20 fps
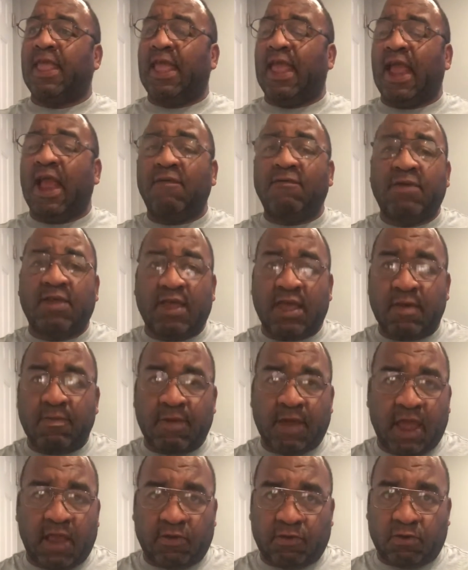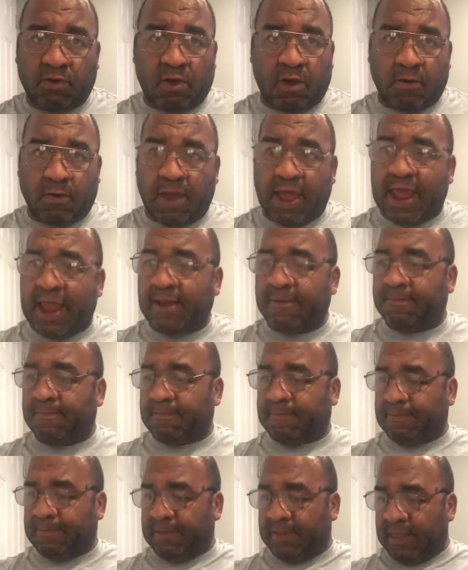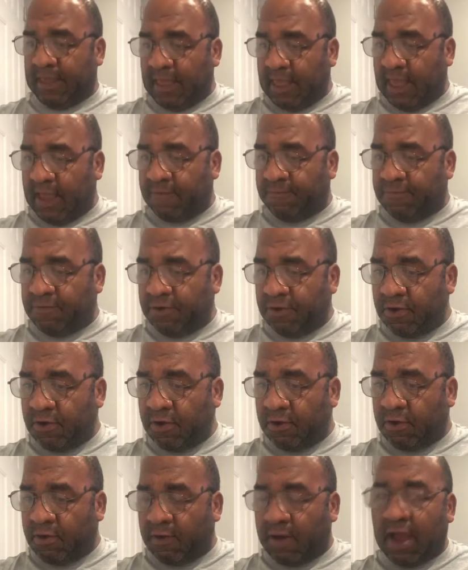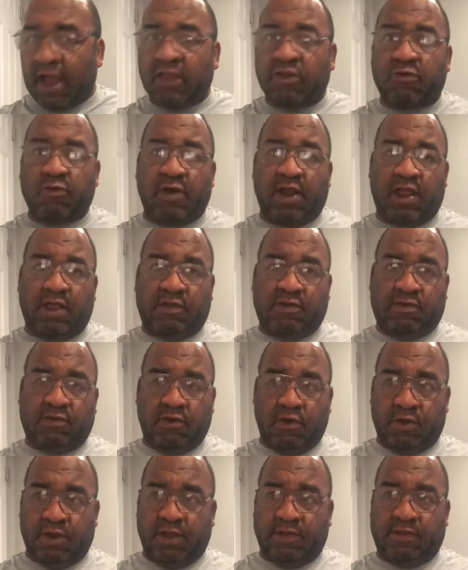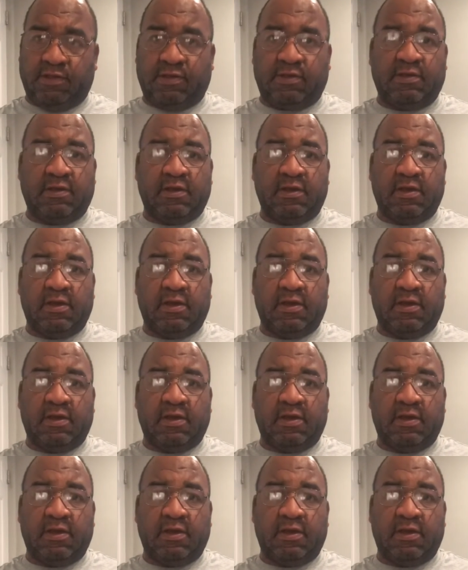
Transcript: Every MA school, right? If you're graduating students